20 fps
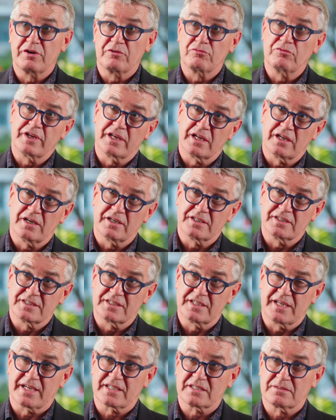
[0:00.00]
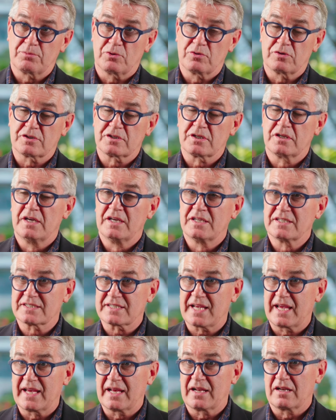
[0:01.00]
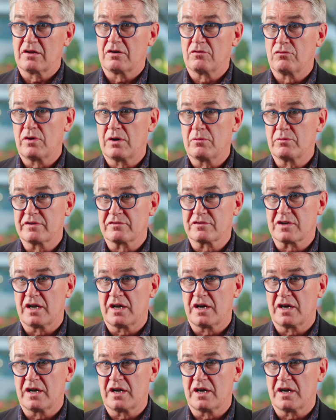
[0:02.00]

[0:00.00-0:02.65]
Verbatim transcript: we realise the export scale of what we've